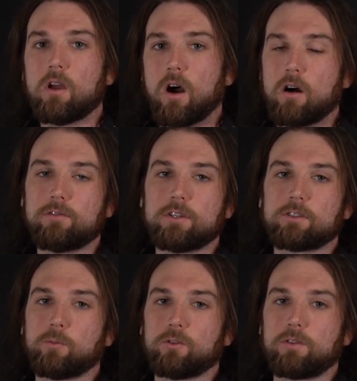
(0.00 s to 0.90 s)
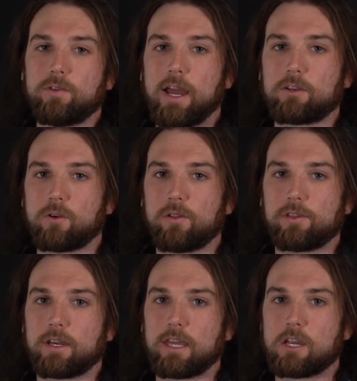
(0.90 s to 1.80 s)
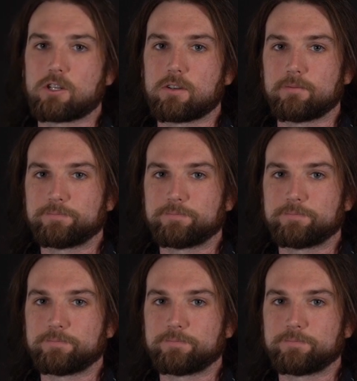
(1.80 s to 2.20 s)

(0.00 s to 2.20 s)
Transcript: of this multi-factor authentication.